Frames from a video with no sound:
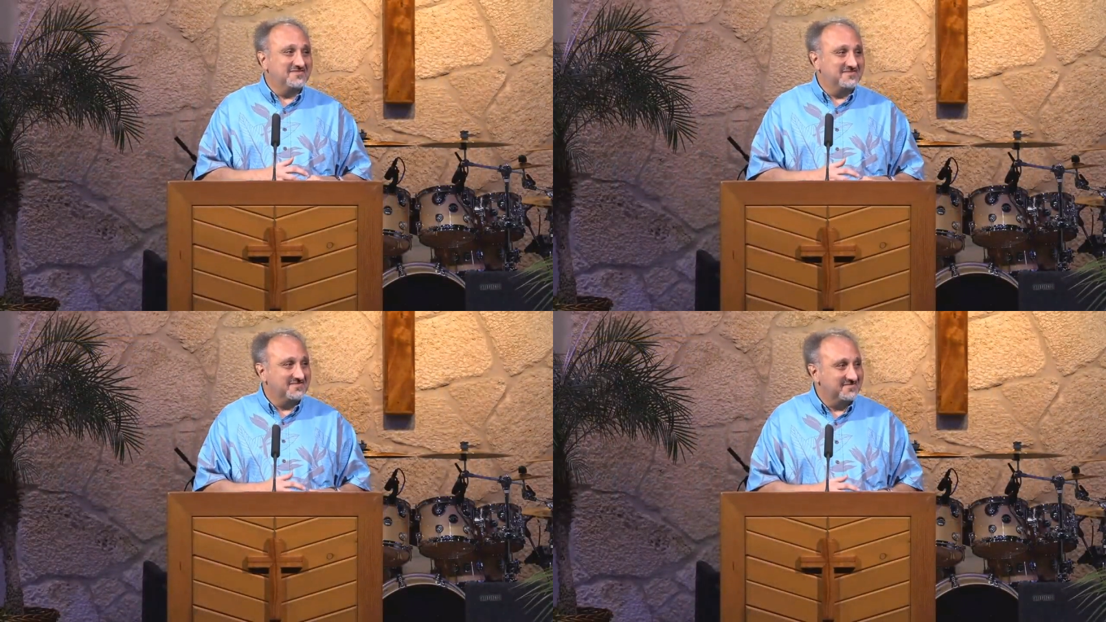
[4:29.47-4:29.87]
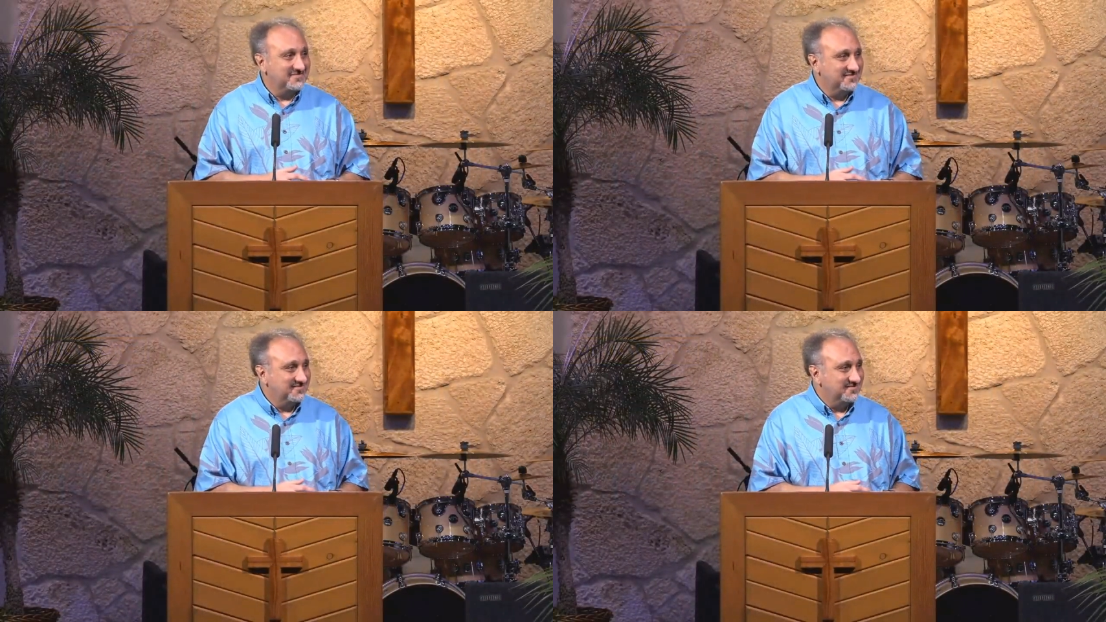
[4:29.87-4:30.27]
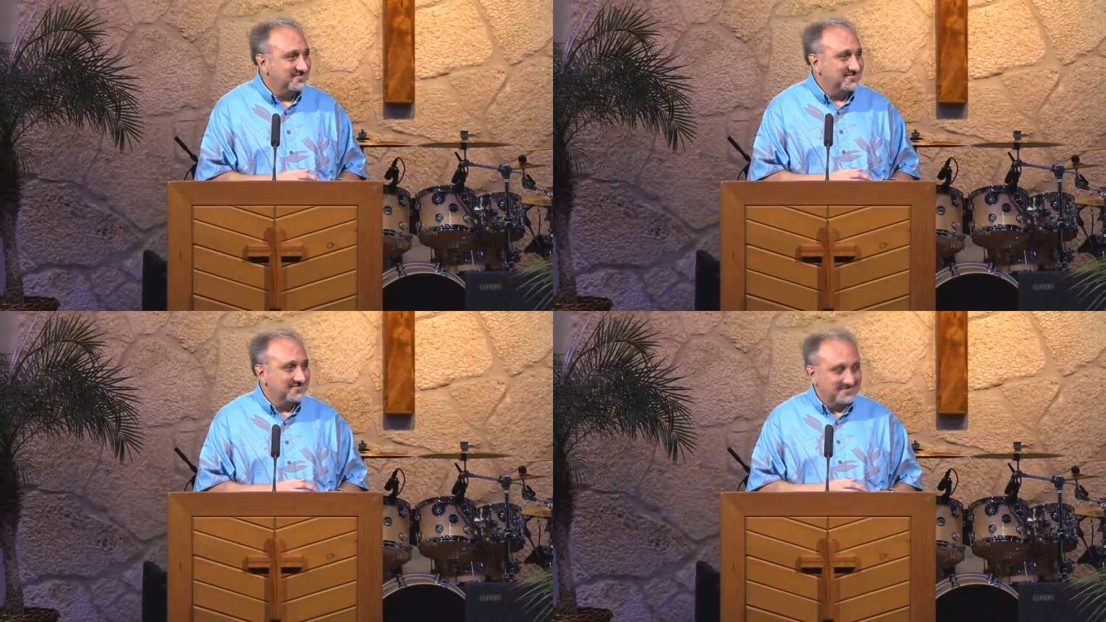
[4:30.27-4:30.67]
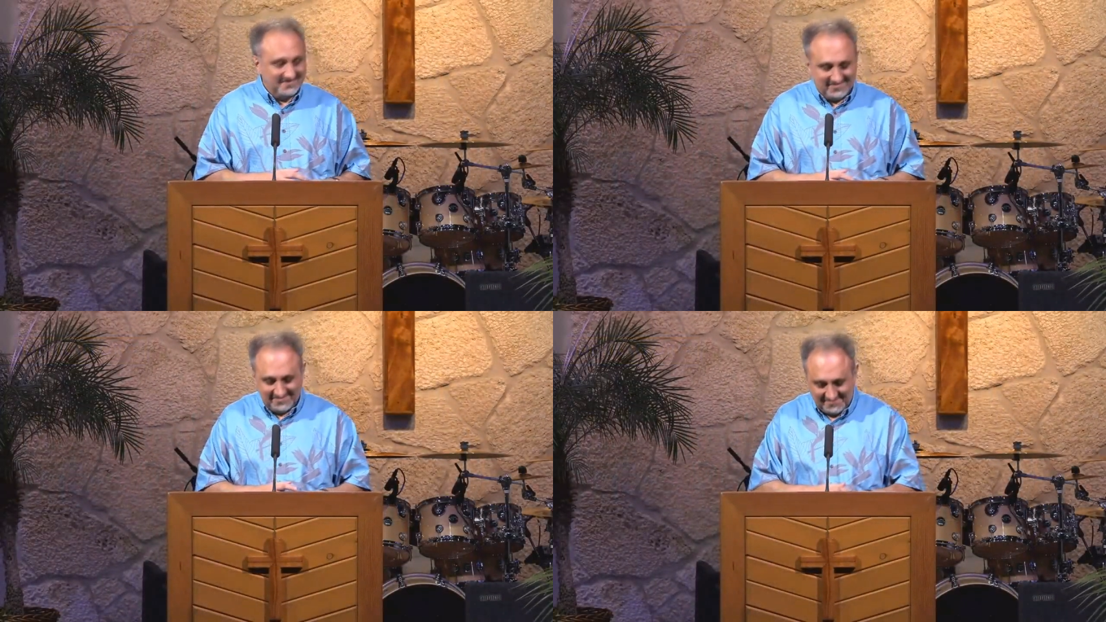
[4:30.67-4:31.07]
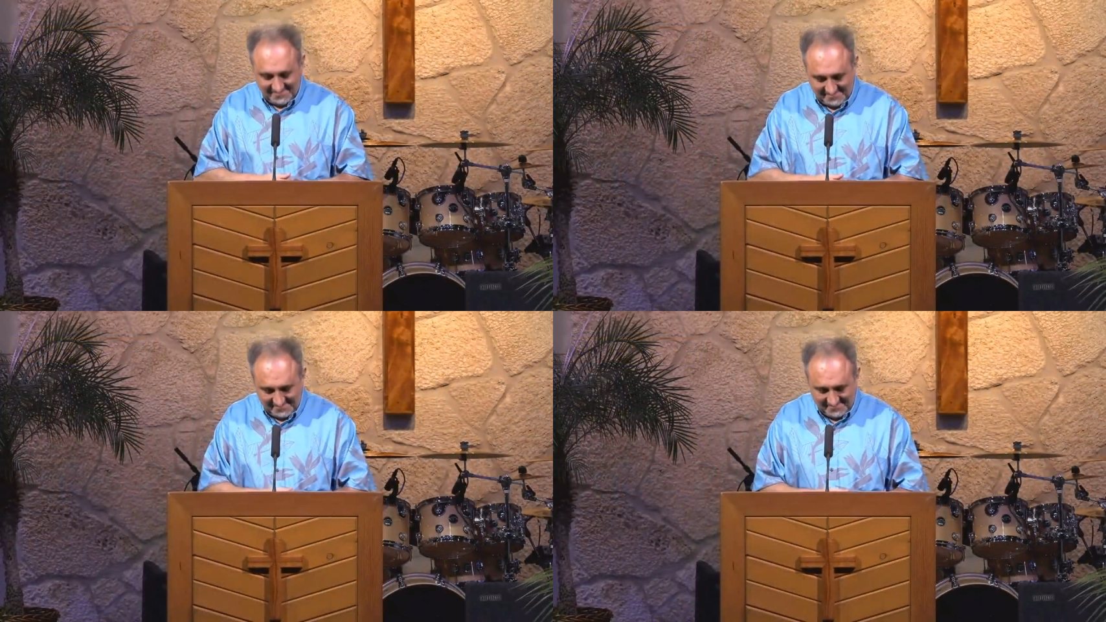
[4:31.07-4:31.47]

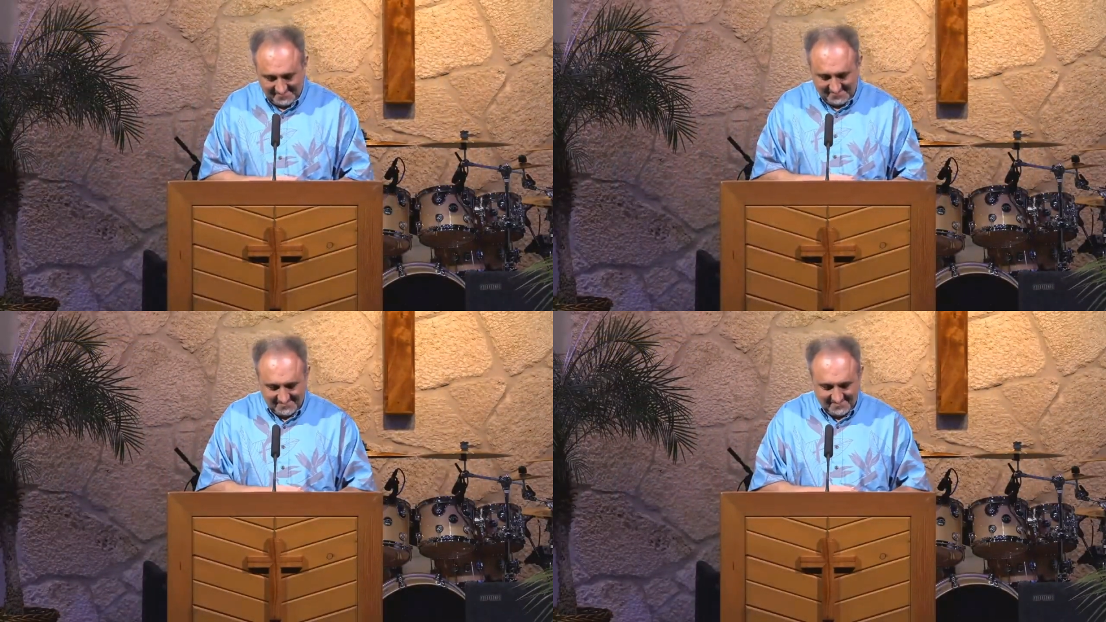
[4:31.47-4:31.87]
No one is speaking in this clip.